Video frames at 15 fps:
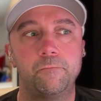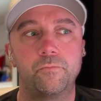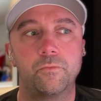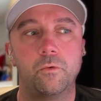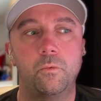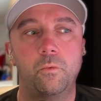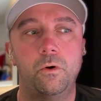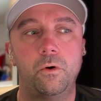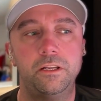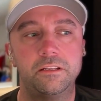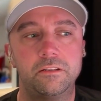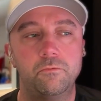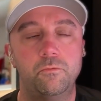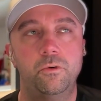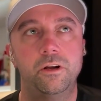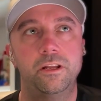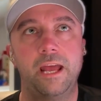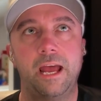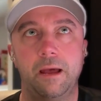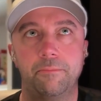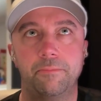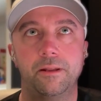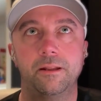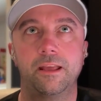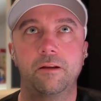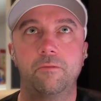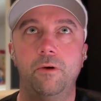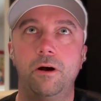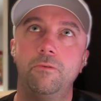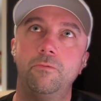what would happen? Like
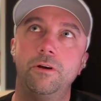what?